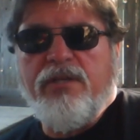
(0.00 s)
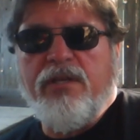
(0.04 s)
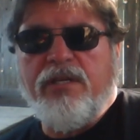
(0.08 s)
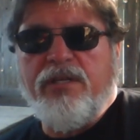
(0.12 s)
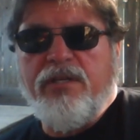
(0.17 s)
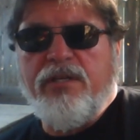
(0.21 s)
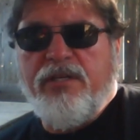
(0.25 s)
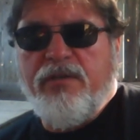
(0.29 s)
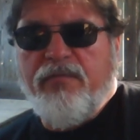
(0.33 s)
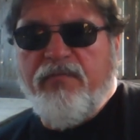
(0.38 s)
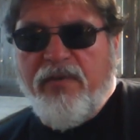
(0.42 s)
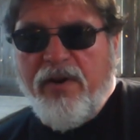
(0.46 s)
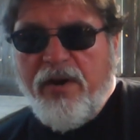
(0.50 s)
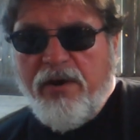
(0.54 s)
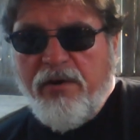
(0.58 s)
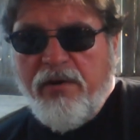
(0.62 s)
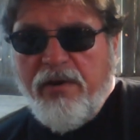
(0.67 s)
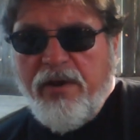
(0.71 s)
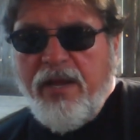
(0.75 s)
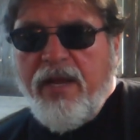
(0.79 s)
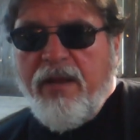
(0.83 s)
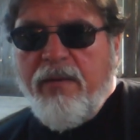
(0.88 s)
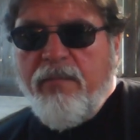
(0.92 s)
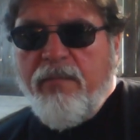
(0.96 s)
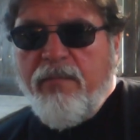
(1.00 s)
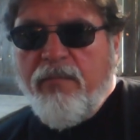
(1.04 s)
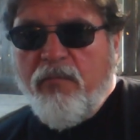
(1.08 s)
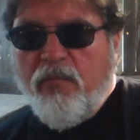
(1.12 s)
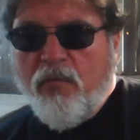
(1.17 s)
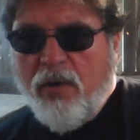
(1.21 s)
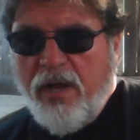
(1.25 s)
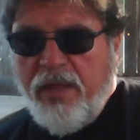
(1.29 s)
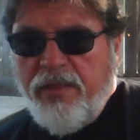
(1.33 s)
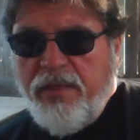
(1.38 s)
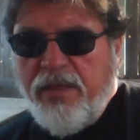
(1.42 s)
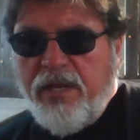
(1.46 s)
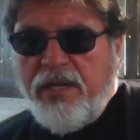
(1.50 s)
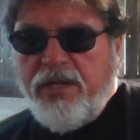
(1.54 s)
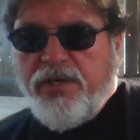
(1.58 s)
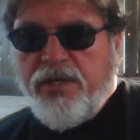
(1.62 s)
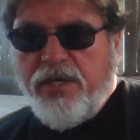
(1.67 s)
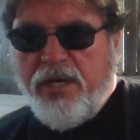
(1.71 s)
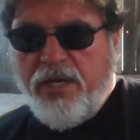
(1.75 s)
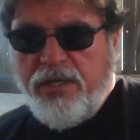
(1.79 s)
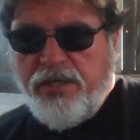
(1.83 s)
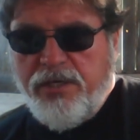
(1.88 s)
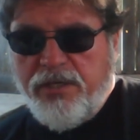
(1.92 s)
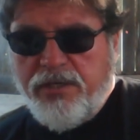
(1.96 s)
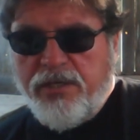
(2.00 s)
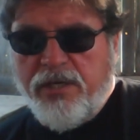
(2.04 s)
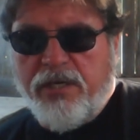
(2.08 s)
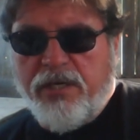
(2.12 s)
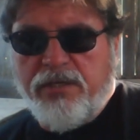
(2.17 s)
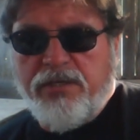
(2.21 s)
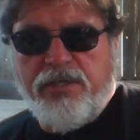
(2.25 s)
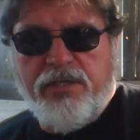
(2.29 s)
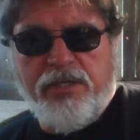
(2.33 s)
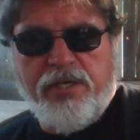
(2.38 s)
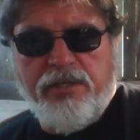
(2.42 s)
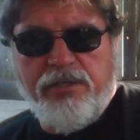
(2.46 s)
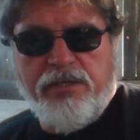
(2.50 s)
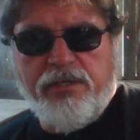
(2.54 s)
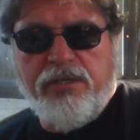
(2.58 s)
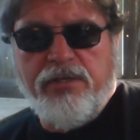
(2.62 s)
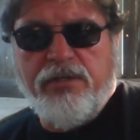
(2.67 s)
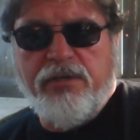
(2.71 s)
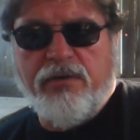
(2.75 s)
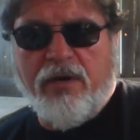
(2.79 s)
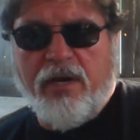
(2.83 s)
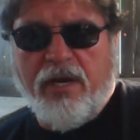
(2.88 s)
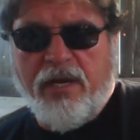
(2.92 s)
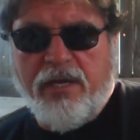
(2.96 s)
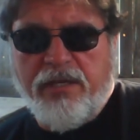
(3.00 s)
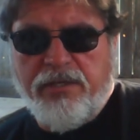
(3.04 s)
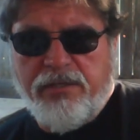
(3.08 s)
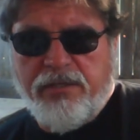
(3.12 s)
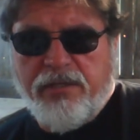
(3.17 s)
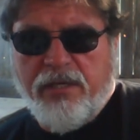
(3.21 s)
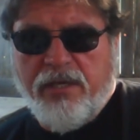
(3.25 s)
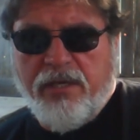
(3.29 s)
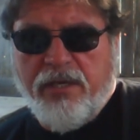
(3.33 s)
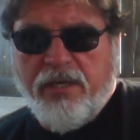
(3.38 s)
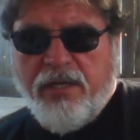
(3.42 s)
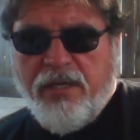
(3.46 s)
the very one that judges us, Jesus Christ,